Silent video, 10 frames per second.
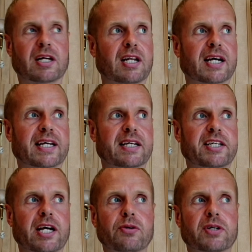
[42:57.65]
Like, like
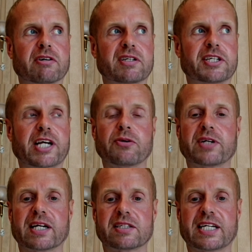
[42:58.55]
in yoga and
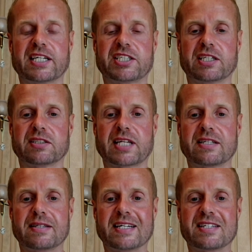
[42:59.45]
yogic teachings,
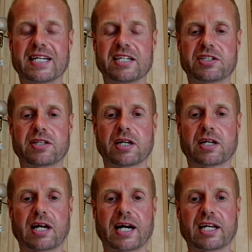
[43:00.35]
they, they teach
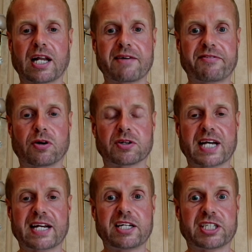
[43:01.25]
that like life force
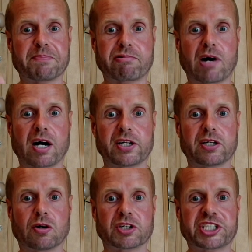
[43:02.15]
energy, prana
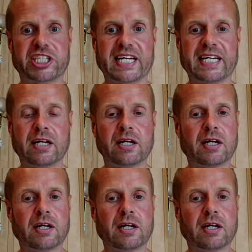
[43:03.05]
or chi,